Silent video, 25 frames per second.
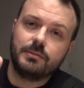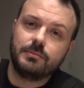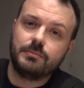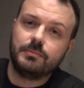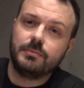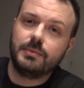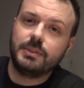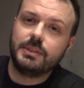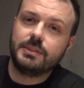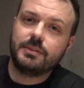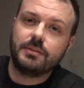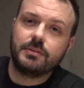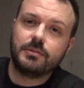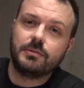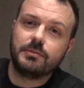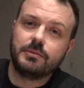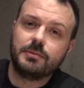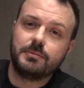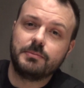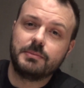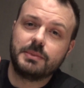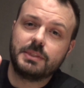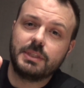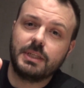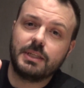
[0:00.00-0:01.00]
We used to call
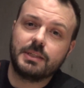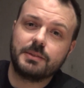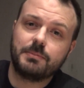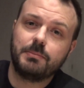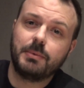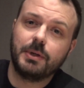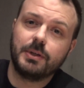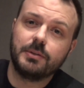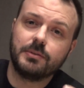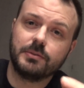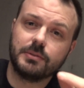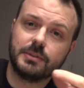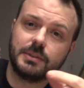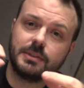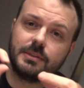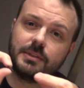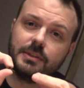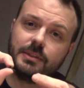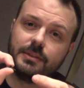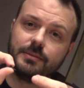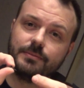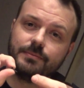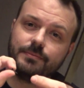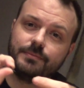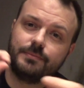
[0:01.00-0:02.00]
them sex bolts
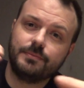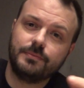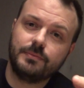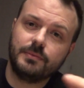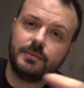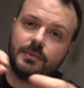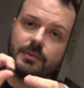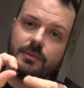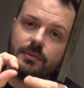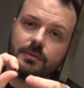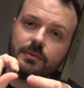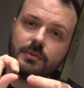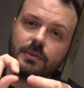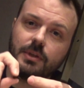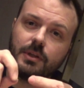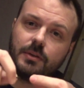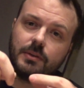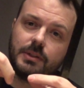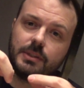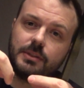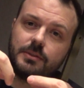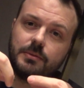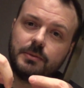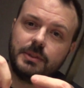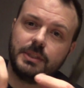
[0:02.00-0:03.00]
that go
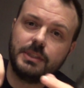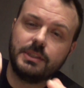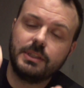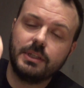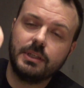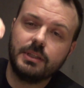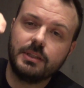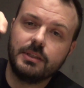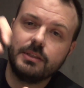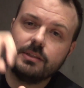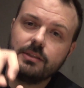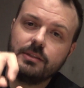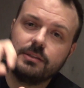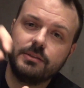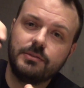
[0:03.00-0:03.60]
into each other.